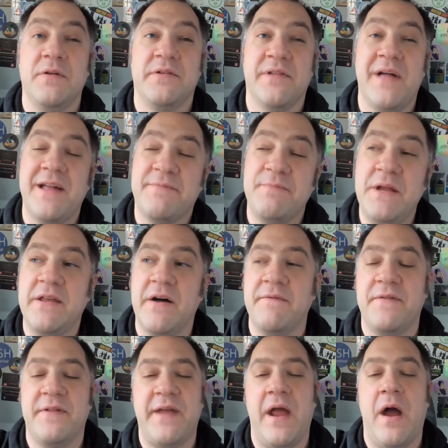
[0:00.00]
So that's me
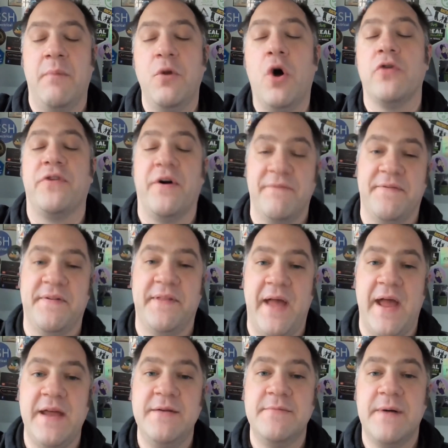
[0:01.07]
done for the day. I'm not done for the
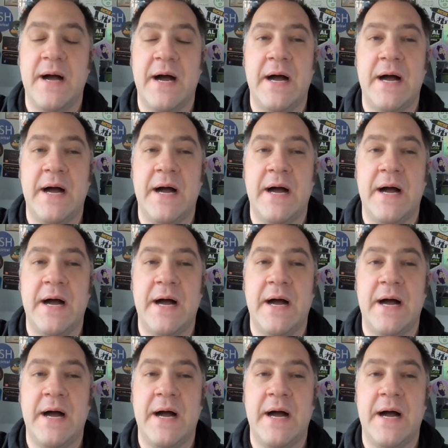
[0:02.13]
day.